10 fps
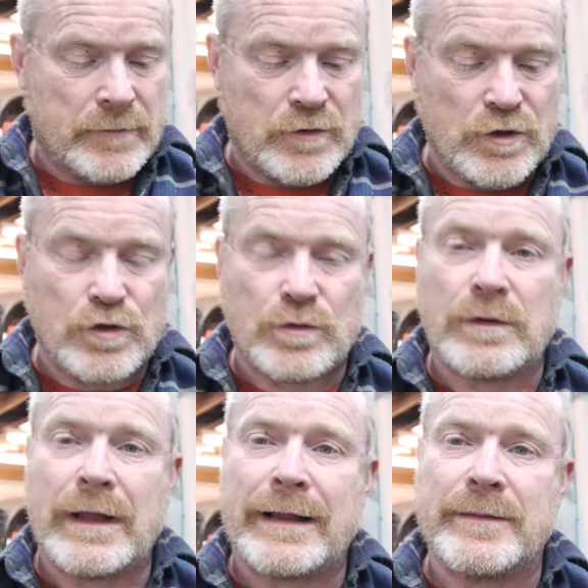The
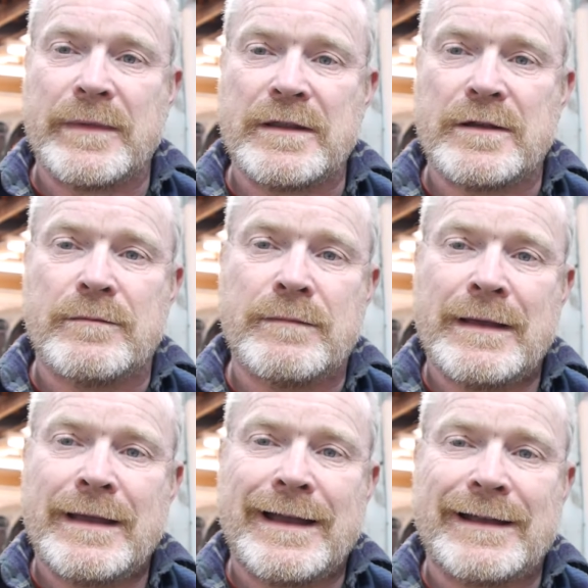usual aluminium
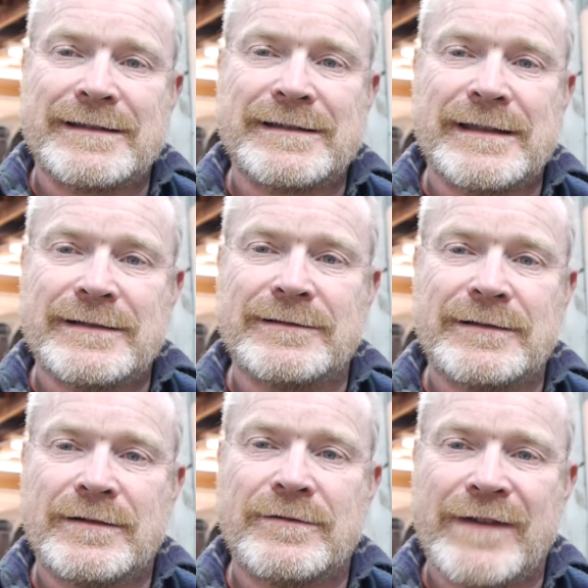and
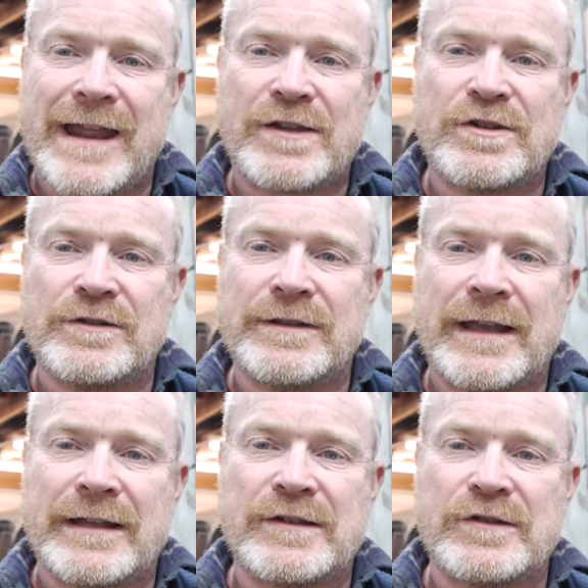steel
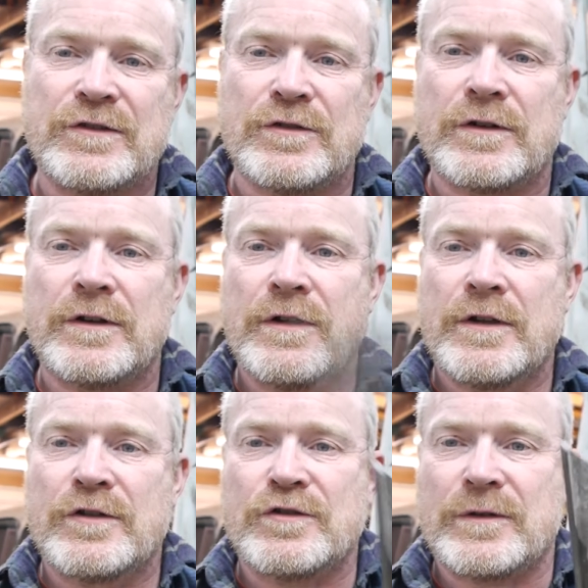reaction, and it's stuck.
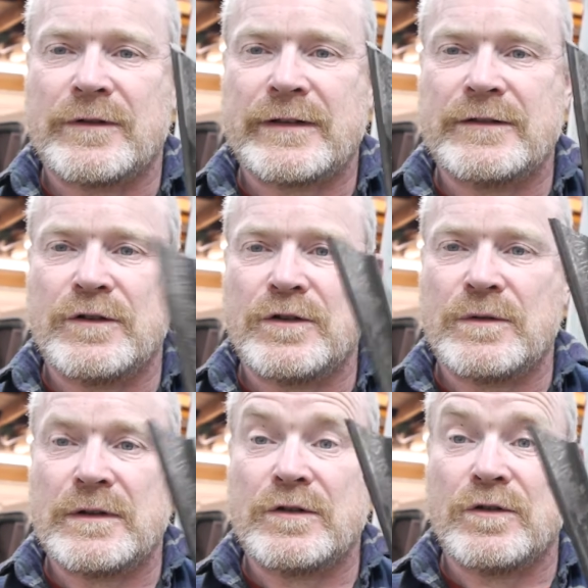So what I've had to
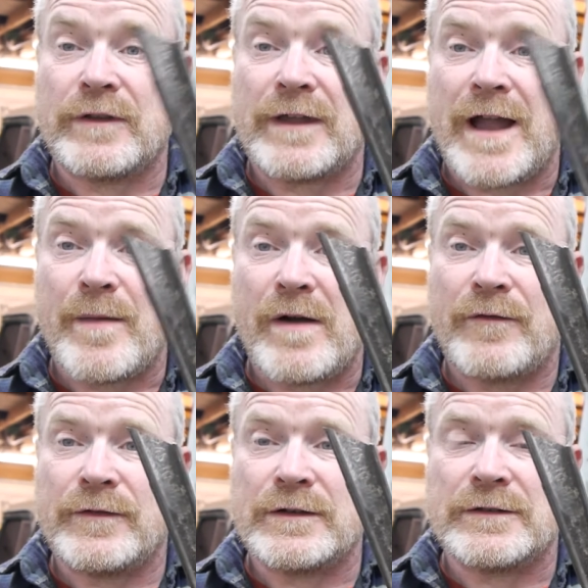do is cut the arm
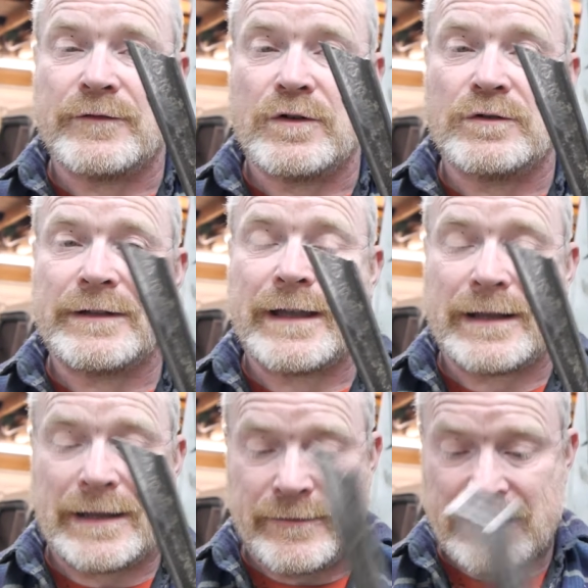off first of all to get
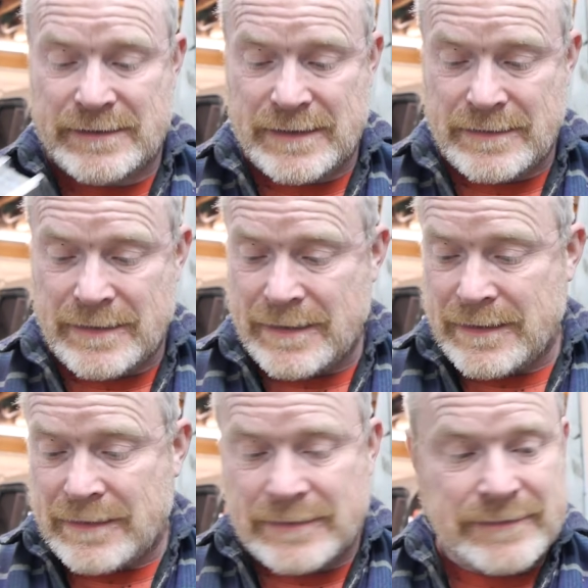clearance in,
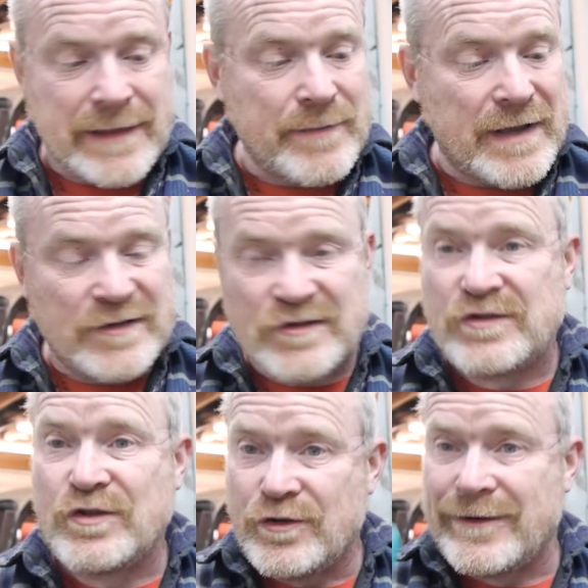to get my
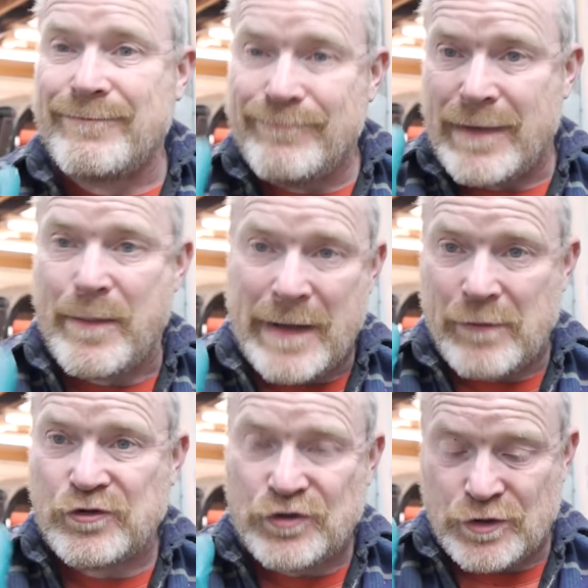saw in, my
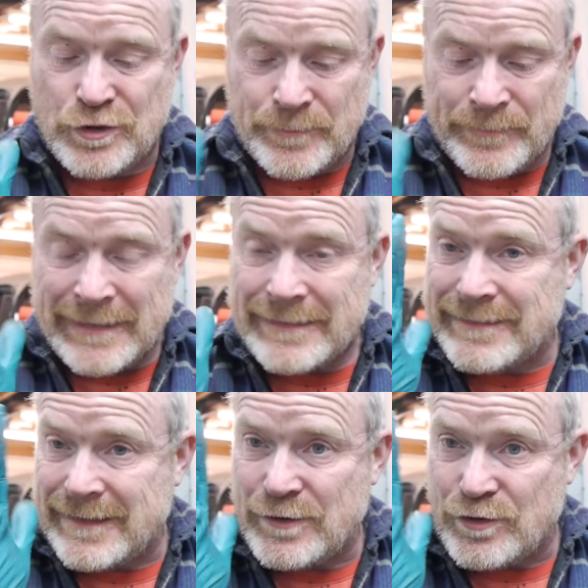power saw,
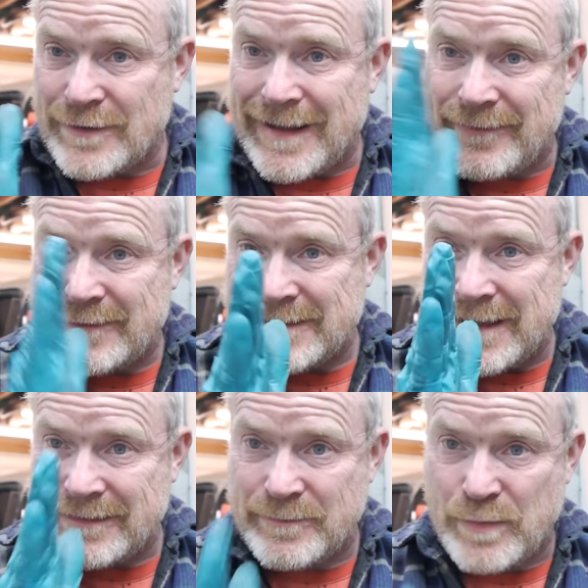to then cut either
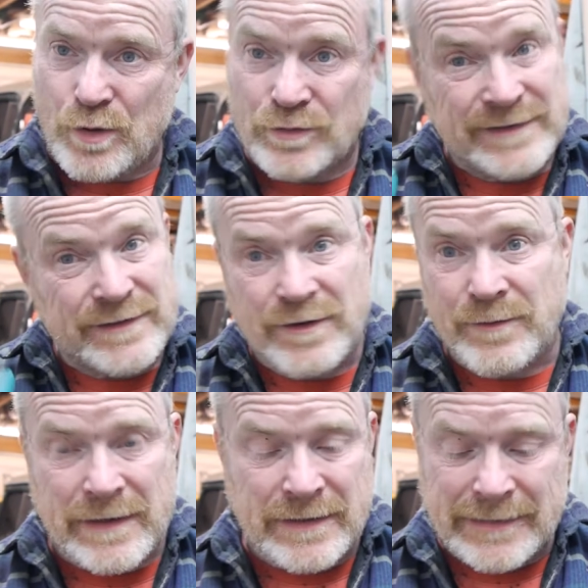side of the bolt. It's the only
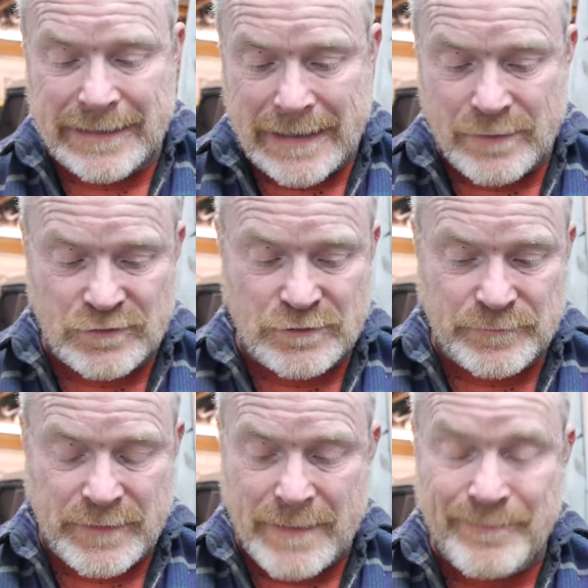way you're going to get it out of the
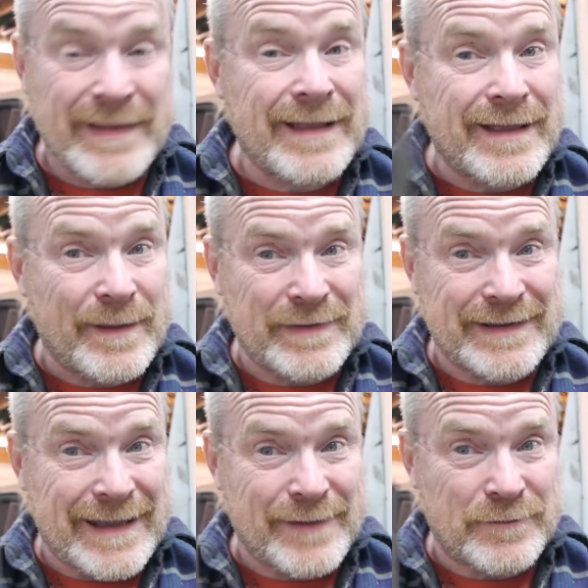subframe, and be
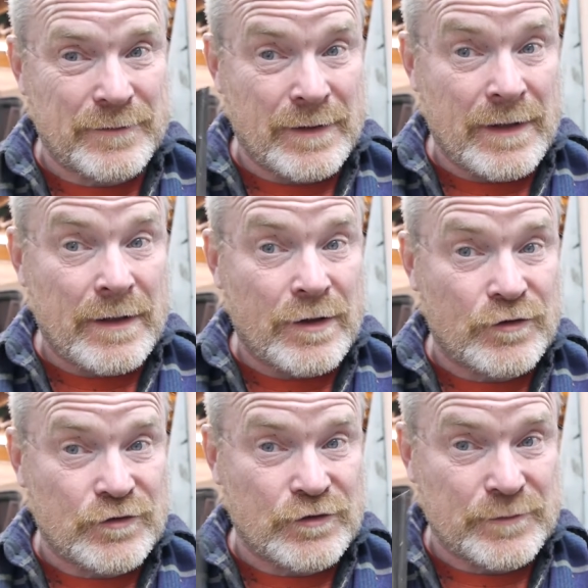careful
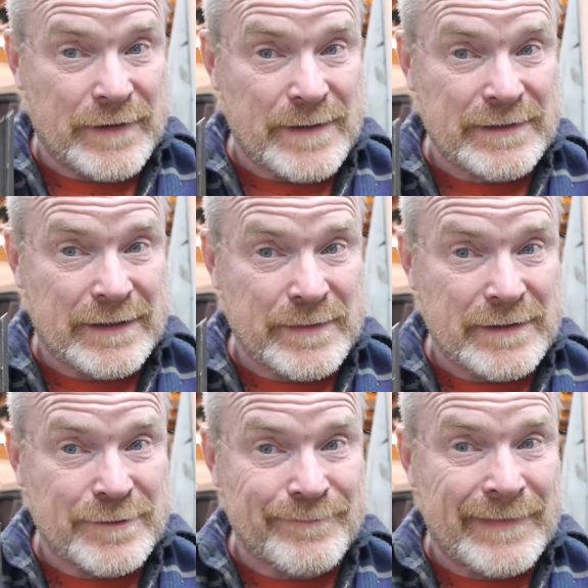because the subframe's
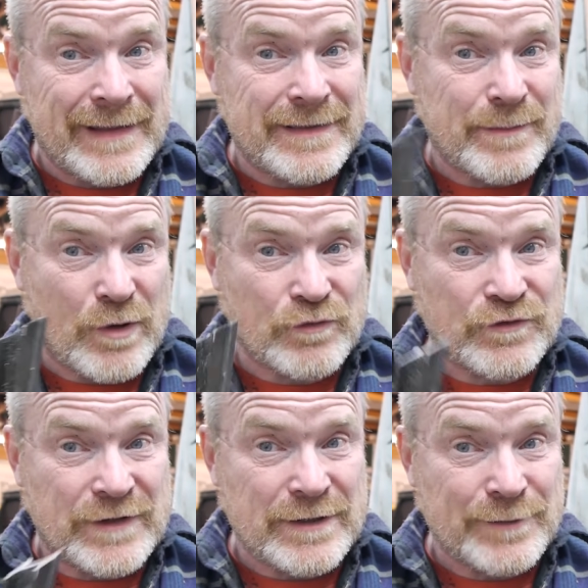aluminium, the bolt's
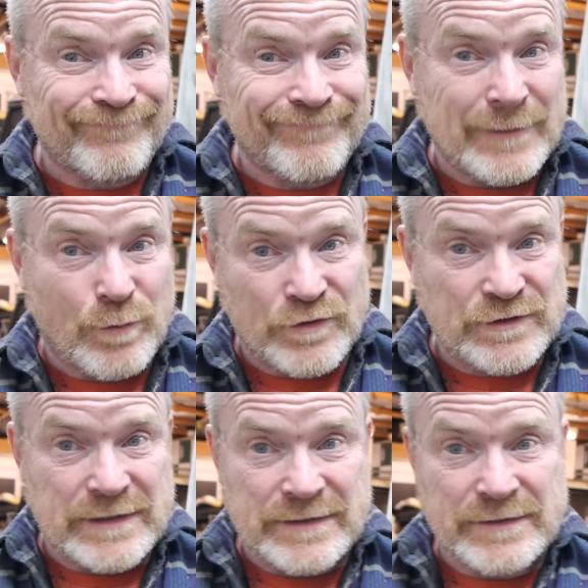steel.
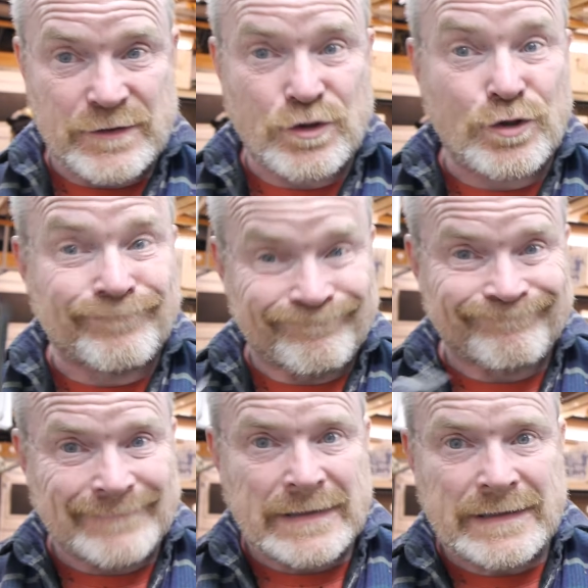What's easier to cut?
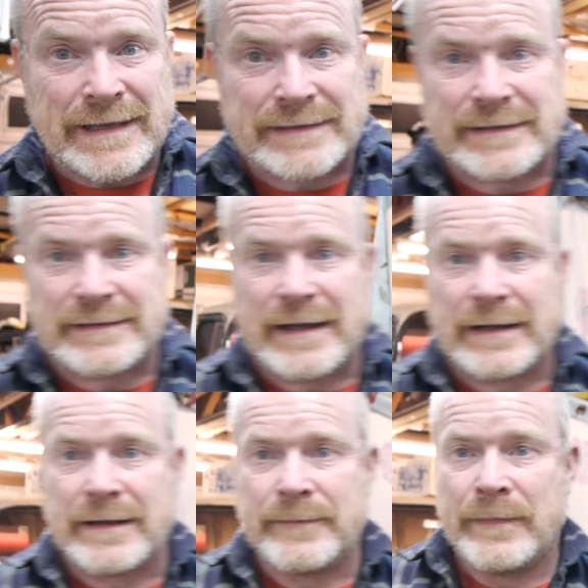Yes,
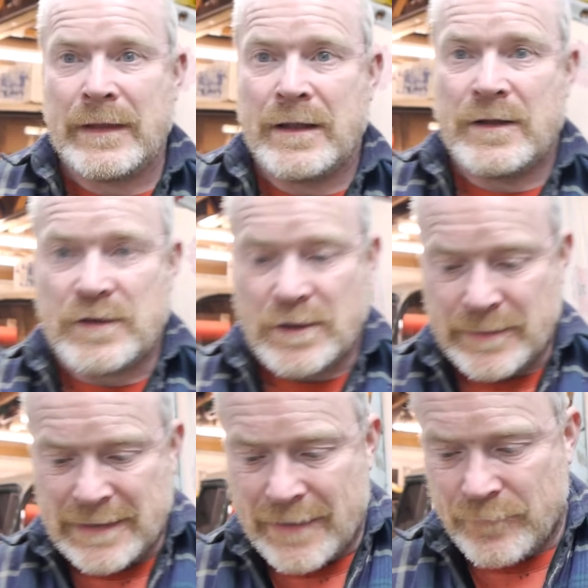exactly. So you're going
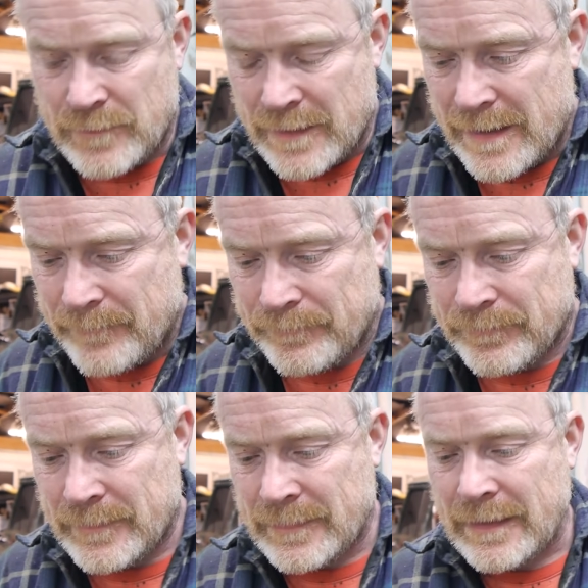to be careful with that.
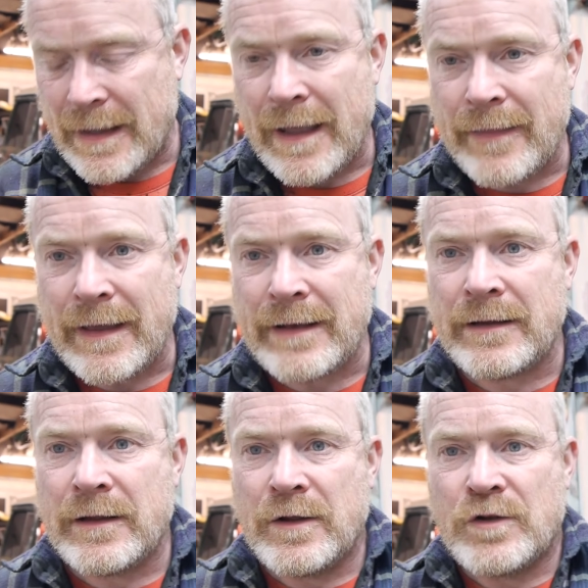And
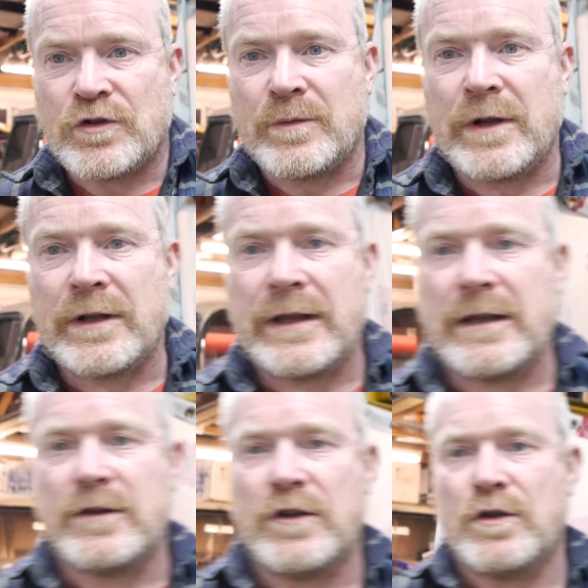then, so I'm going to
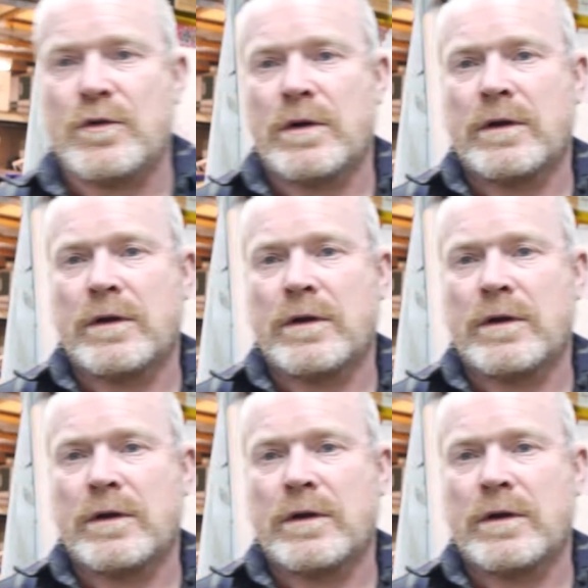need a new